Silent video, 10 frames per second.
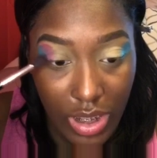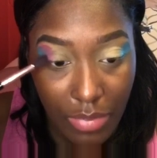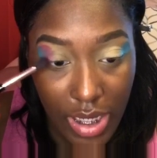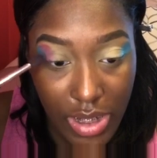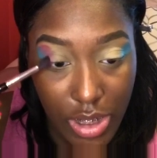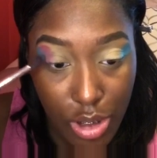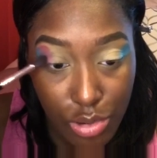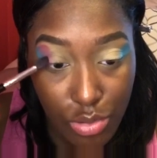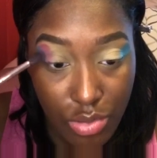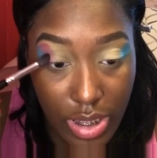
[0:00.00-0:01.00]
anybody
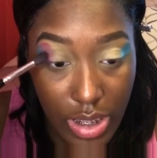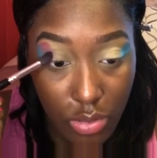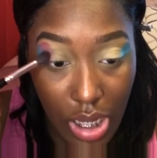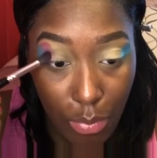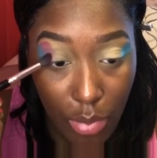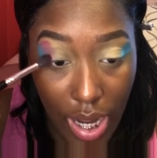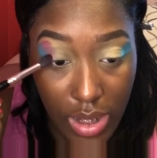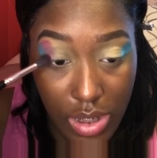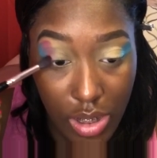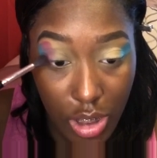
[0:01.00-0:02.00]
tells you they do not
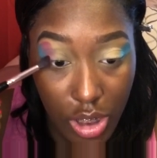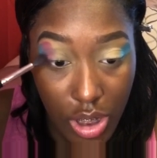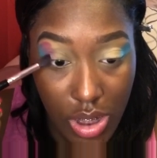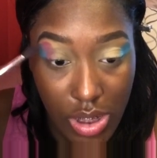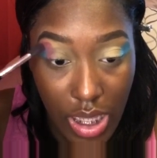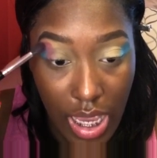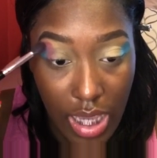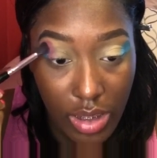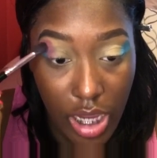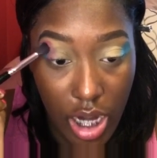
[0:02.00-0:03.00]
practice their looks,
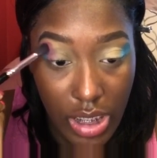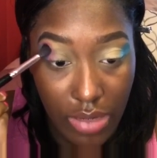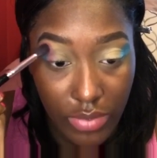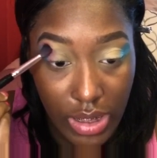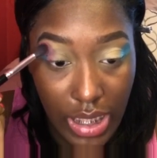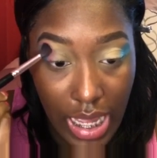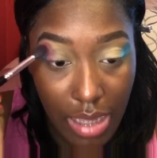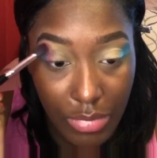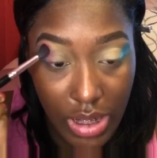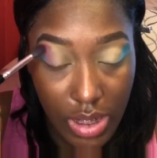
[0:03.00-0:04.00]
they are definitely
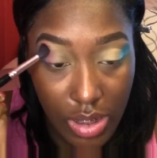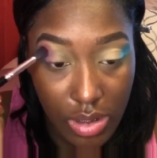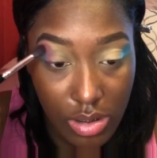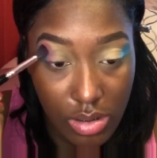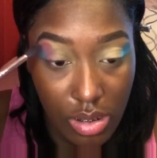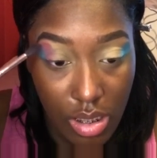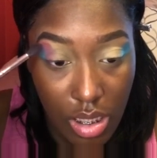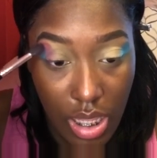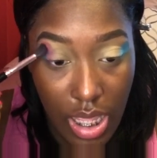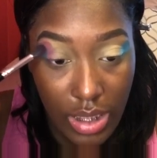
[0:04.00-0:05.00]
lying, because
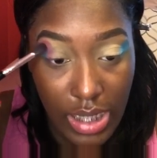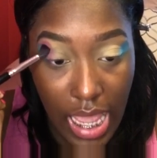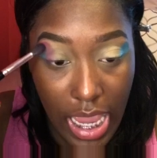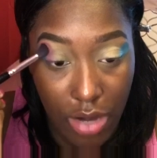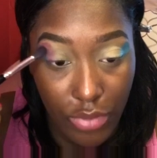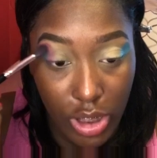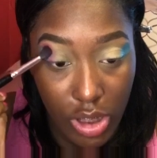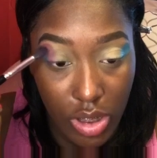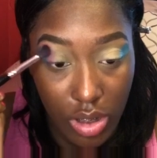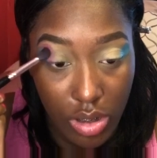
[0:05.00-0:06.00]
not every
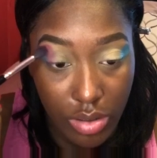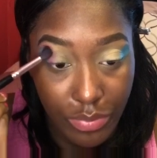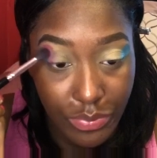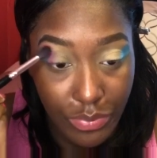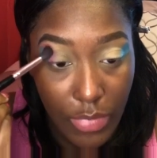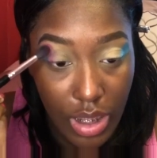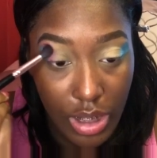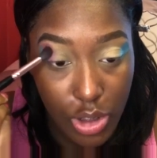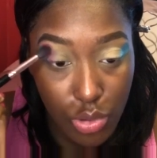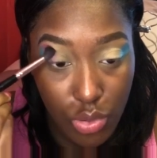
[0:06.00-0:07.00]
look
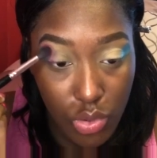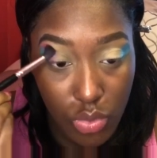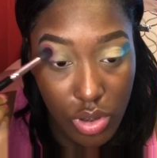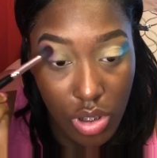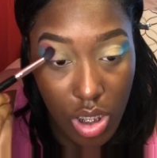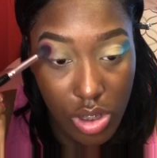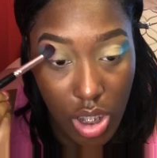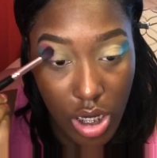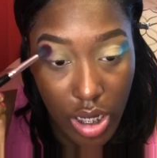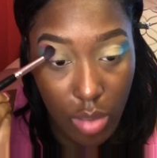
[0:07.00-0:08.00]
that you do is going to
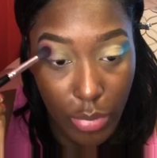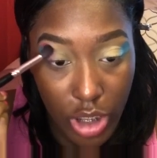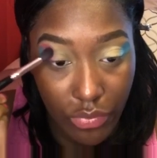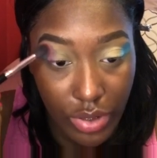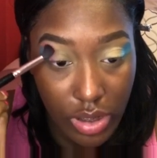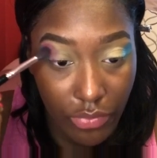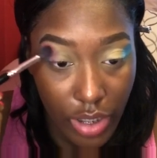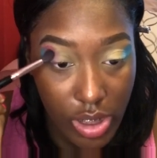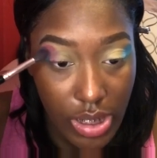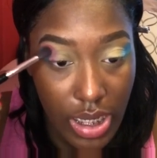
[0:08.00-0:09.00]
turn out perfect the
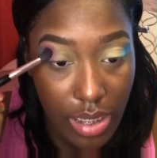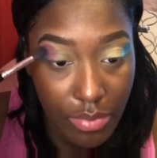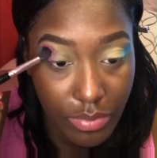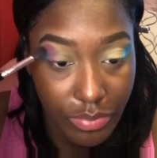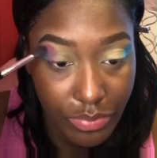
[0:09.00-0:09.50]
first time.